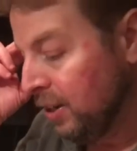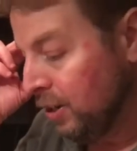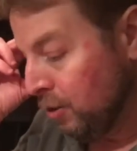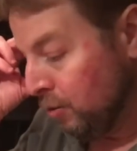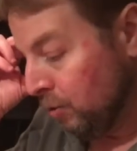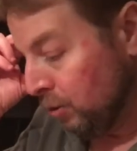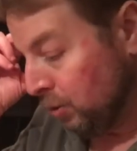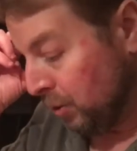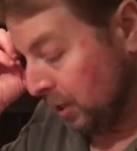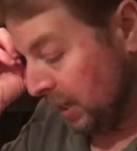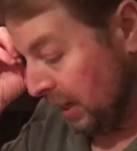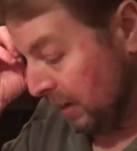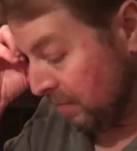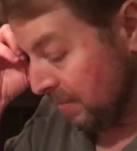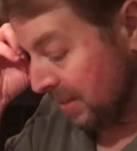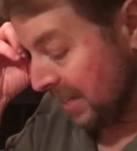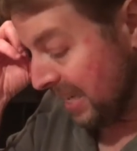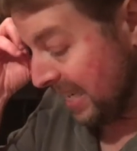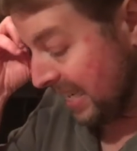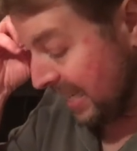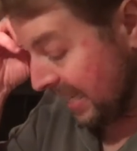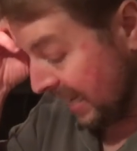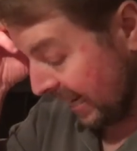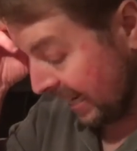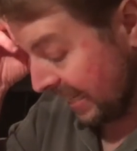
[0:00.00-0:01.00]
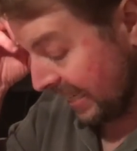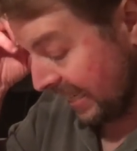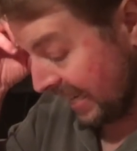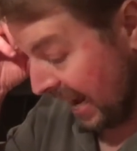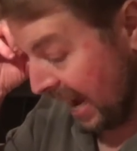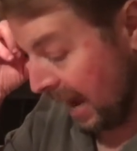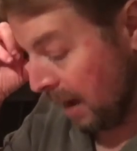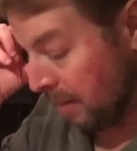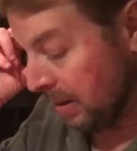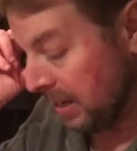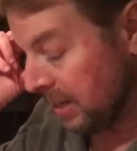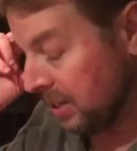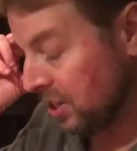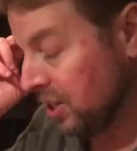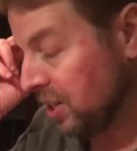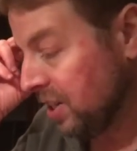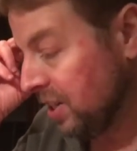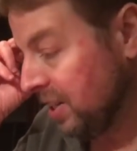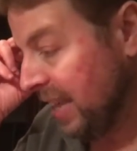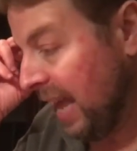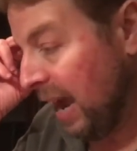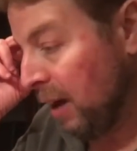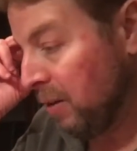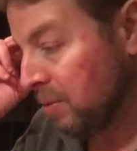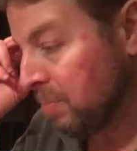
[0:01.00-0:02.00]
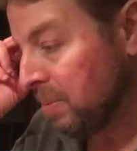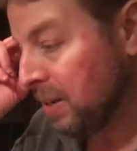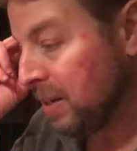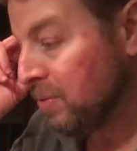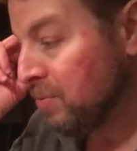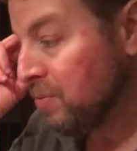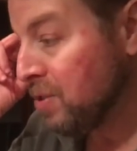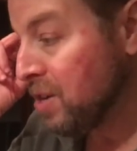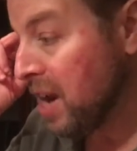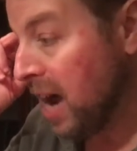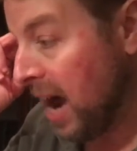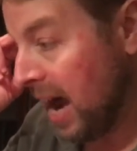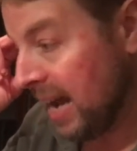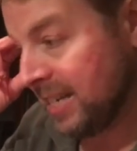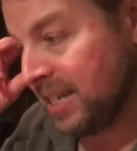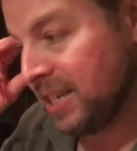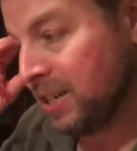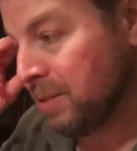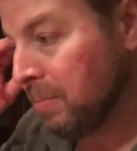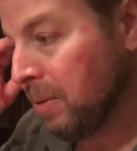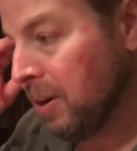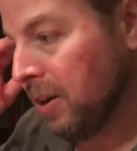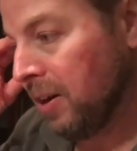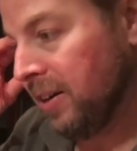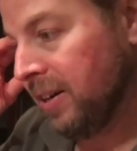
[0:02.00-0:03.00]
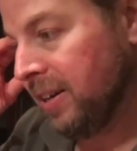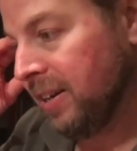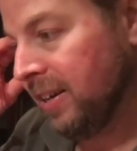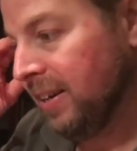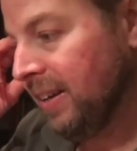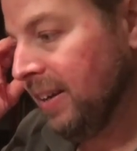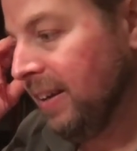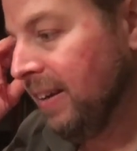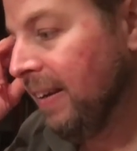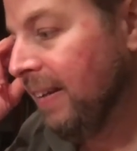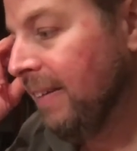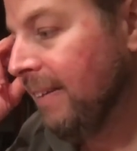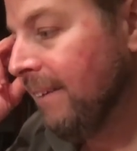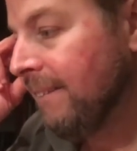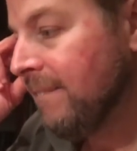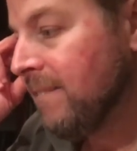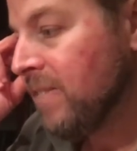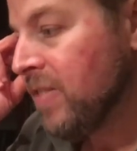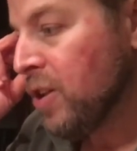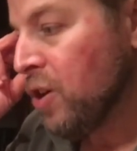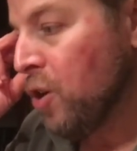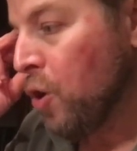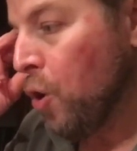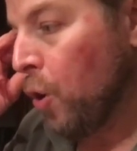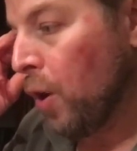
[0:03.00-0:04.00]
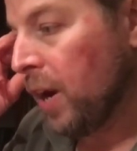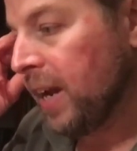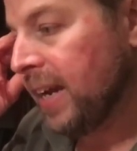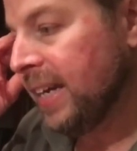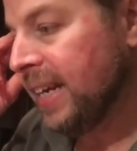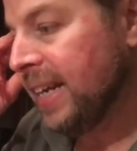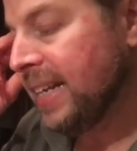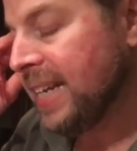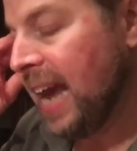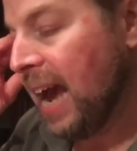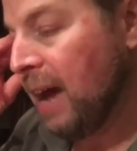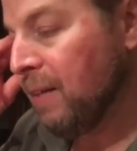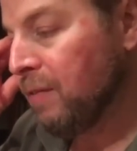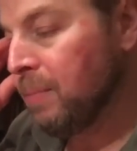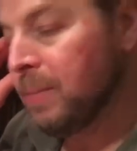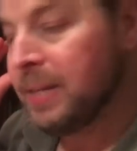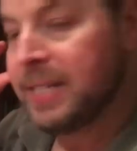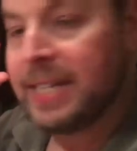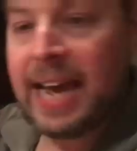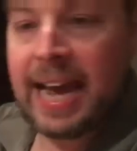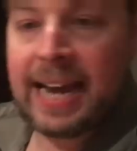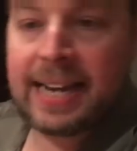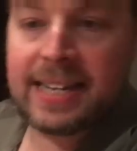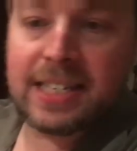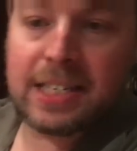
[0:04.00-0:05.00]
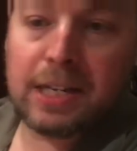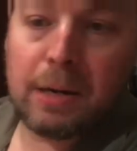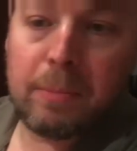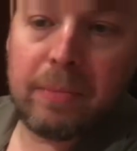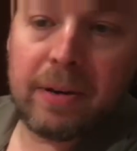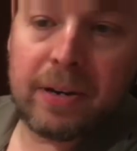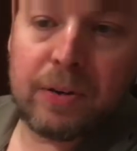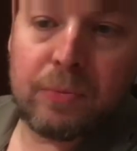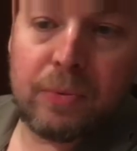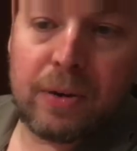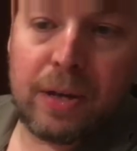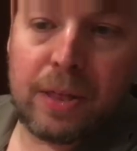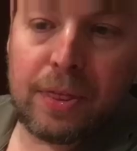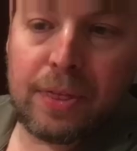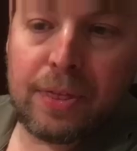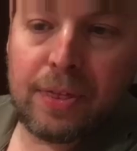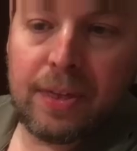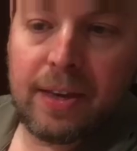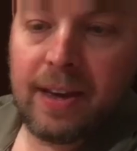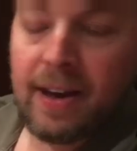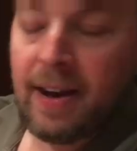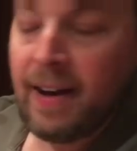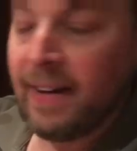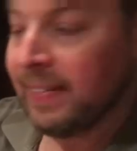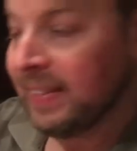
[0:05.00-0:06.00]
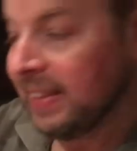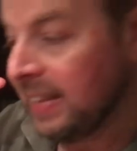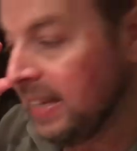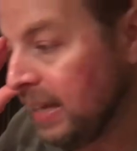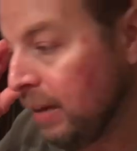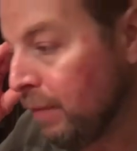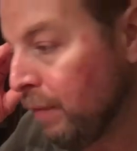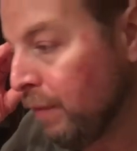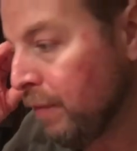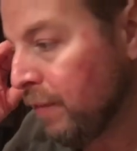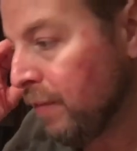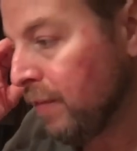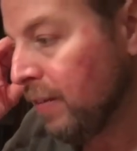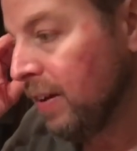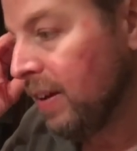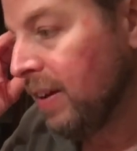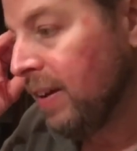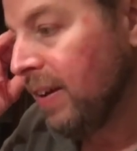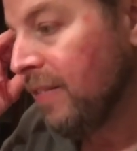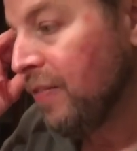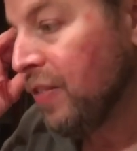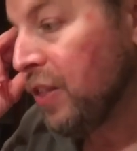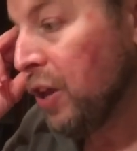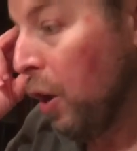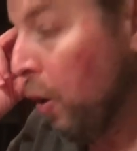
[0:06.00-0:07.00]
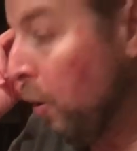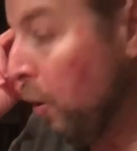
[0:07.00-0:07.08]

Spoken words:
which would give him 6 damage. That would be not smart. Or I can have him attack someone with a leaf. The